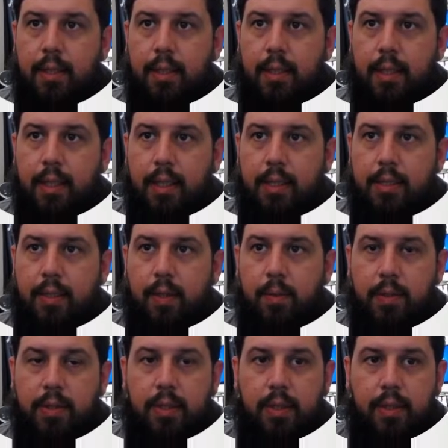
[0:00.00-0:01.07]
I guess it
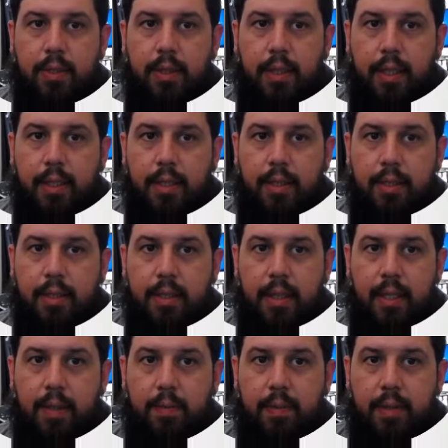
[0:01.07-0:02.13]
almost looks like the
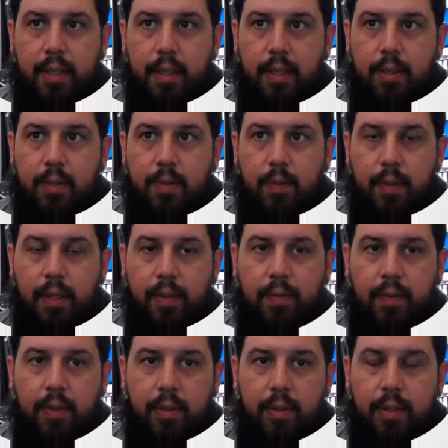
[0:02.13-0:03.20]
same thickness or whatever,
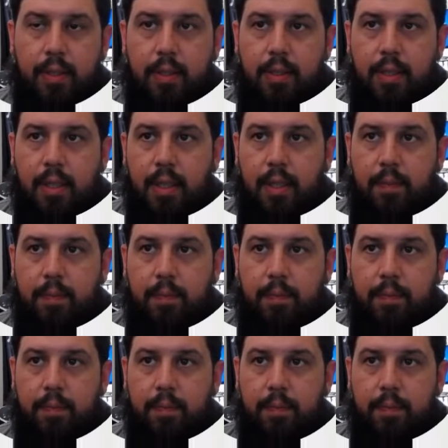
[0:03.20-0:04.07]
or the same,